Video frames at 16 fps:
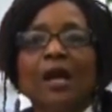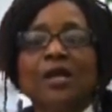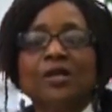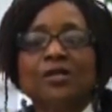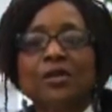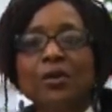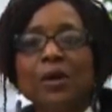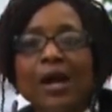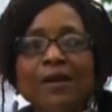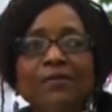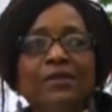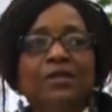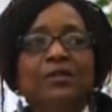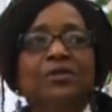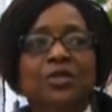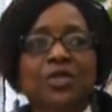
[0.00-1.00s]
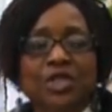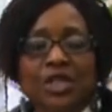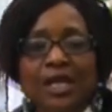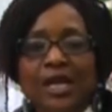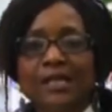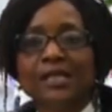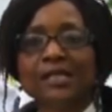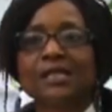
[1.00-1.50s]
So having to
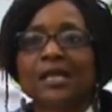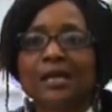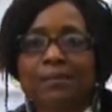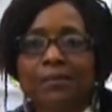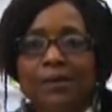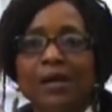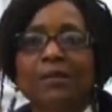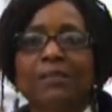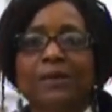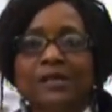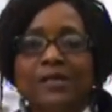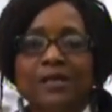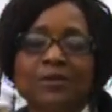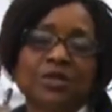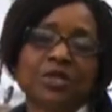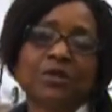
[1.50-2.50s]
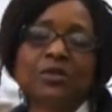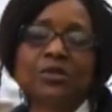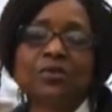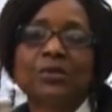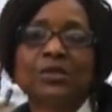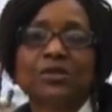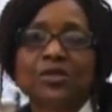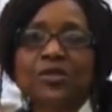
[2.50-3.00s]
share these perceptions
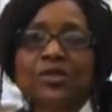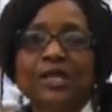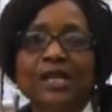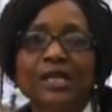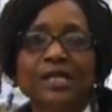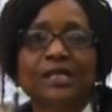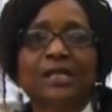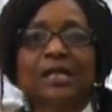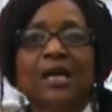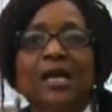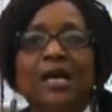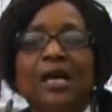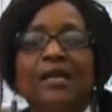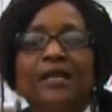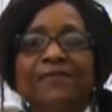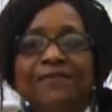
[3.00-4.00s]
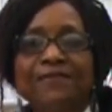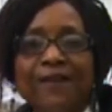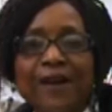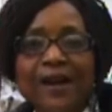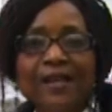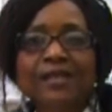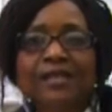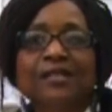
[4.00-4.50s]
with students, the
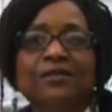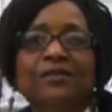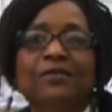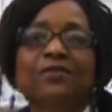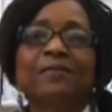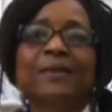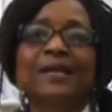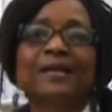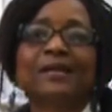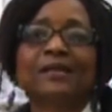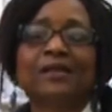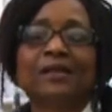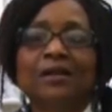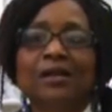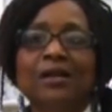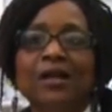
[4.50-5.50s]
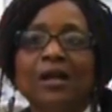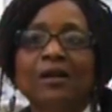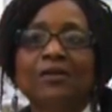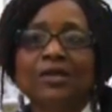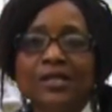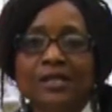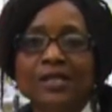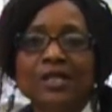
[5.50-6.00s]
findings of my
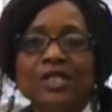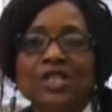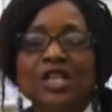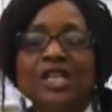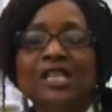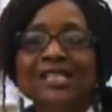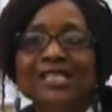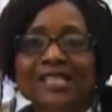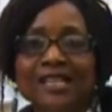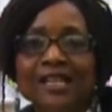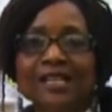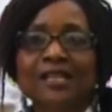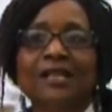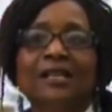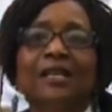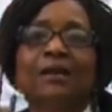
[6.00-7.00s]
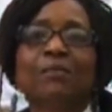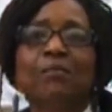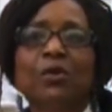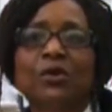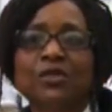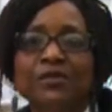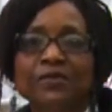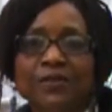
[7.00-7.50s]
research indicated that
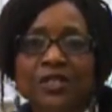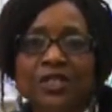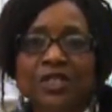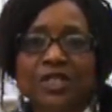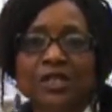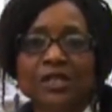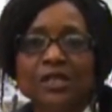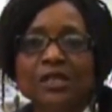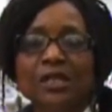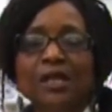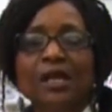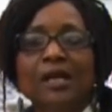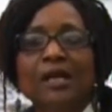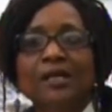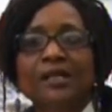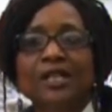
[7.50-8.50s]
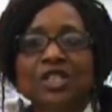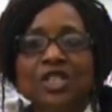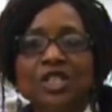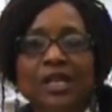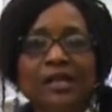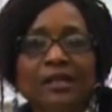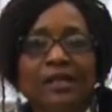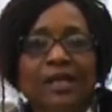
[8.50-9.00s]
motivation,
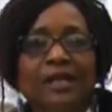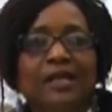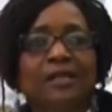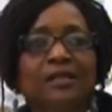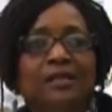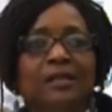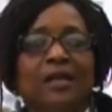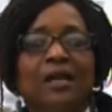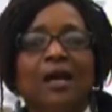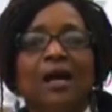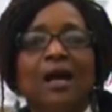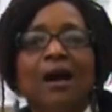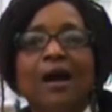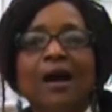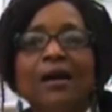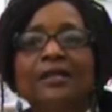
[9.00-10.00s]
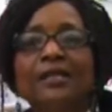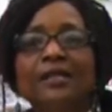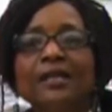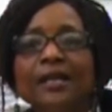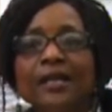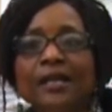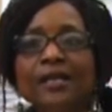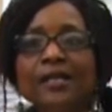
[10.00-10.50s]
teaching and learning are the
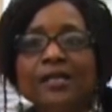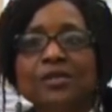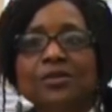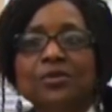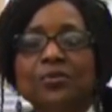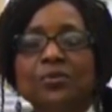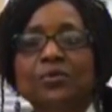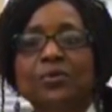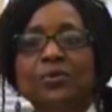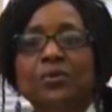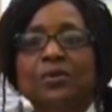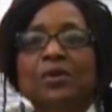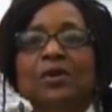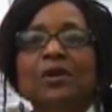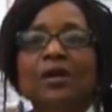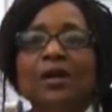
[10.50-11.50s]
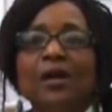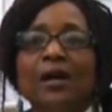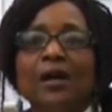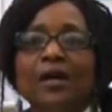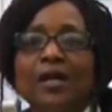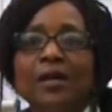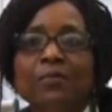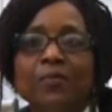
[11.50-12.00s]
key to
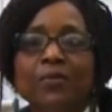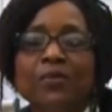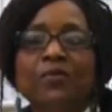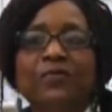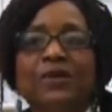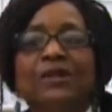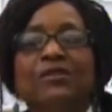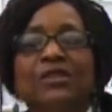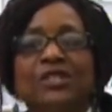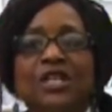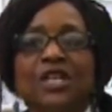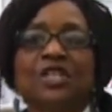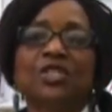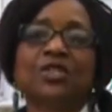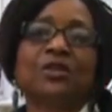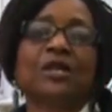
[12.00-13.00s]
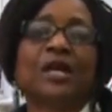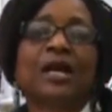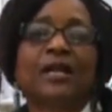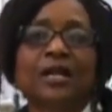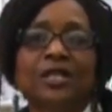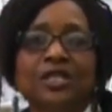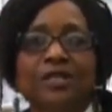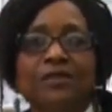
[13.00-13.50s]
improving retention
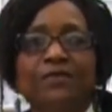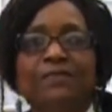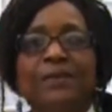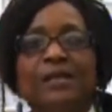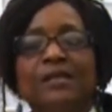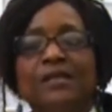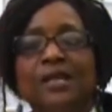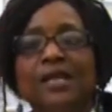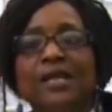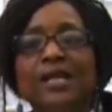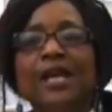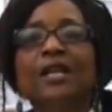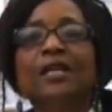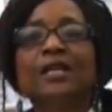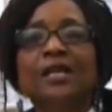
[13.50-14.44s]
and achievement in any